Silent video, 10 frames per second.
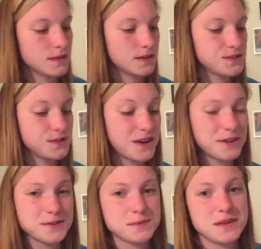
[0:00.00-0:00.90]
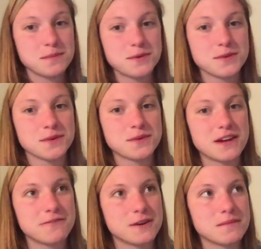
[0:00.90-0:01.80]
So now he was being pulled away
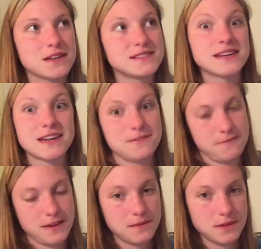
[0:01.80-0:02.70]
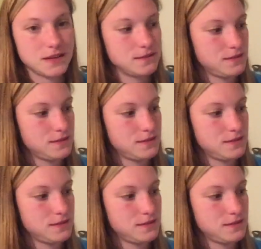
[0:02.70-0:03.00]
from a second family.